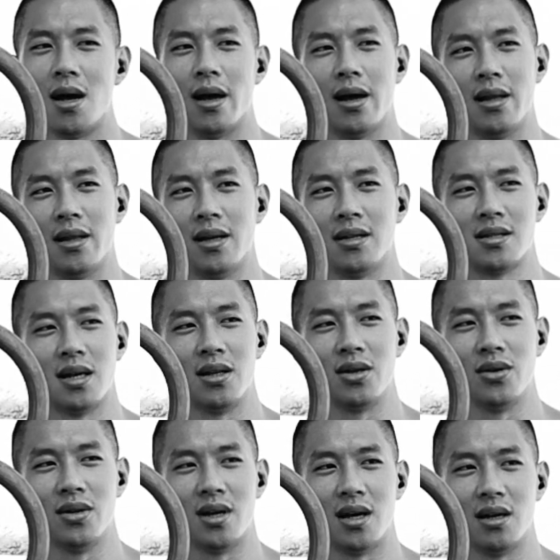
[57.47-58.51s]
And they tell
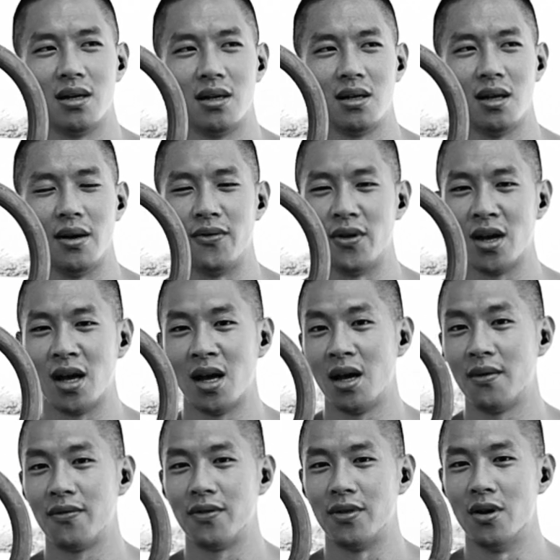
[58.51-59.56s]
you that if you
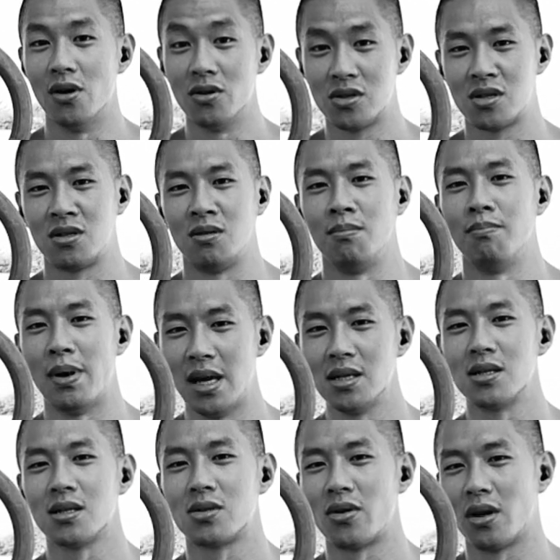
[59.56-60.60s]
have those
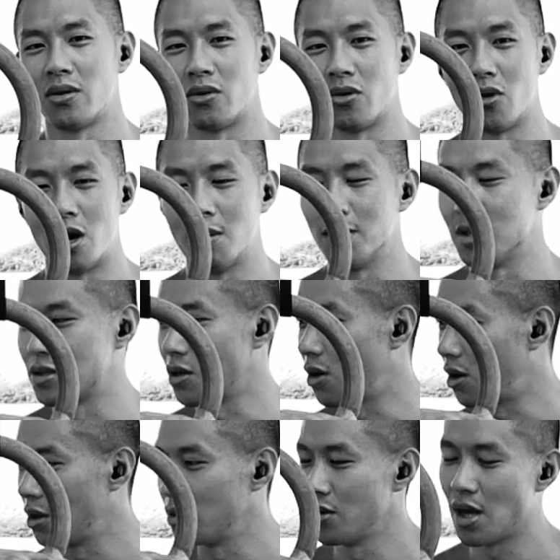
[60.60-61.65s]
basic strength requirements,
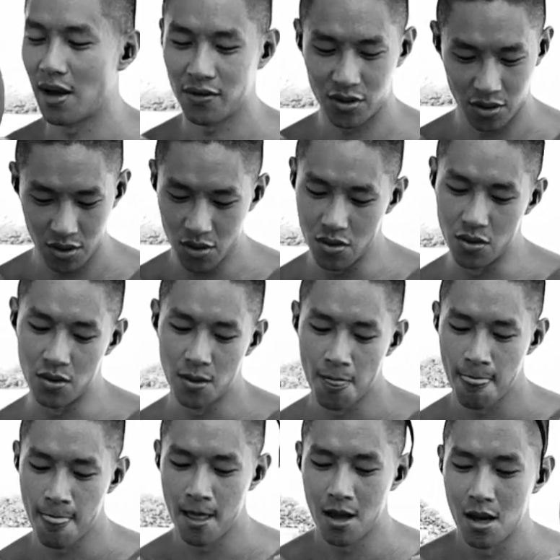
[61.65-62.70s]
all you have to do
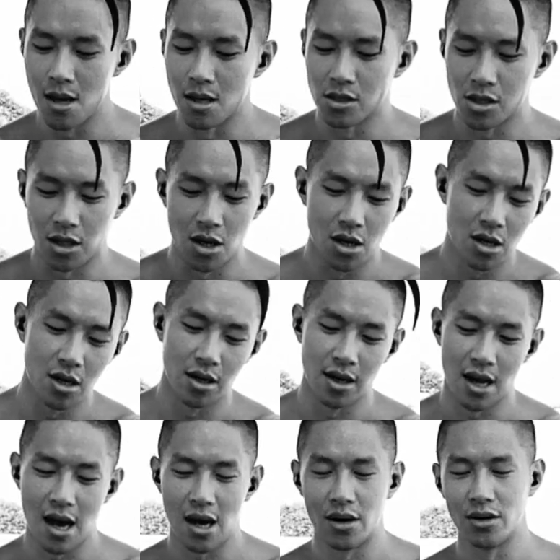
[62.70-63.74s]
is
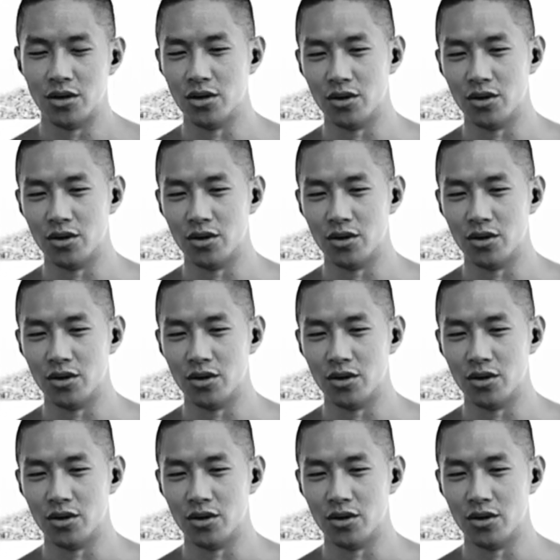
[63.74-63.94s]
learn how to